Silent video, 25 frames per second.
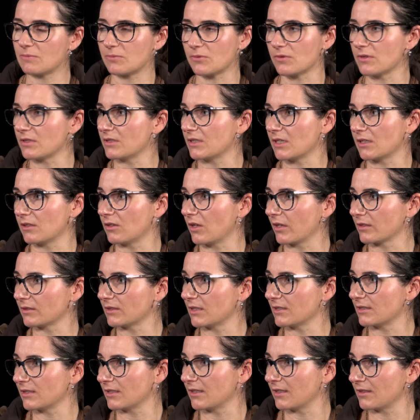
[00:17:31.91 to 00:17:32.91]
Bruce said, like
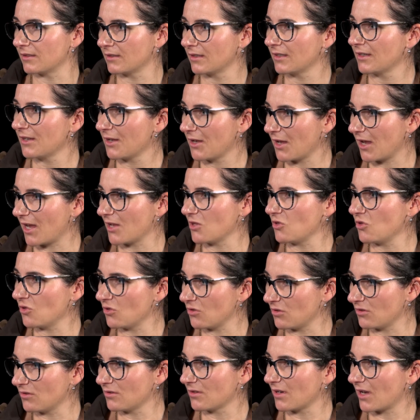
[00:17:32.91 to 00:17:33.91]
there's a
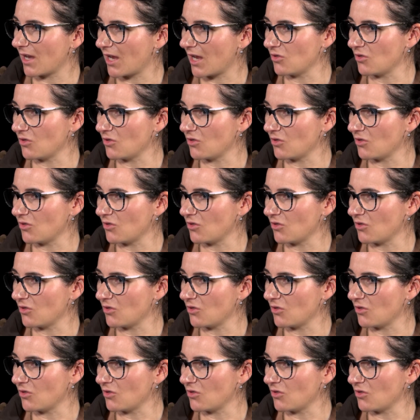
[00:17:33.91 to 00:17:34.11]
new